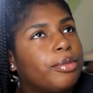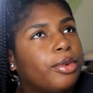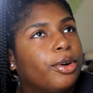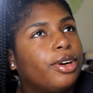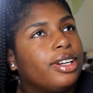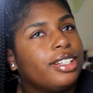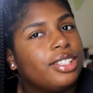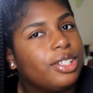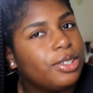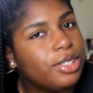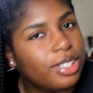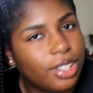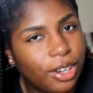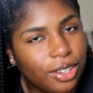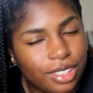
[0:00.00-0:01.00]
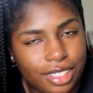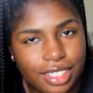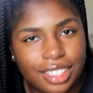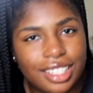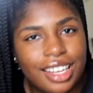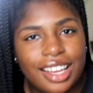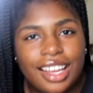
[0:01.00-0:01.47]
more than 2
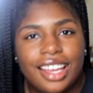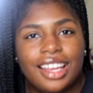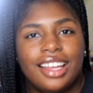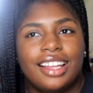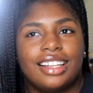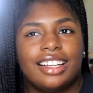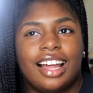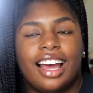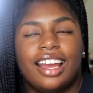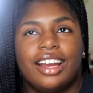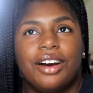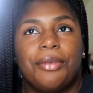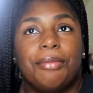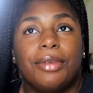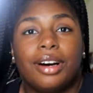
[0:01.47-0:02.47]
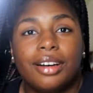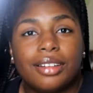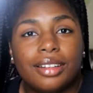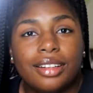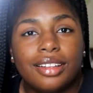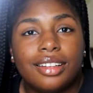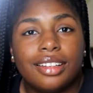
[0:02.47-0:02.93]
sodas like a
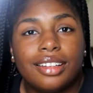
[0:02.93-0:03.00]
month,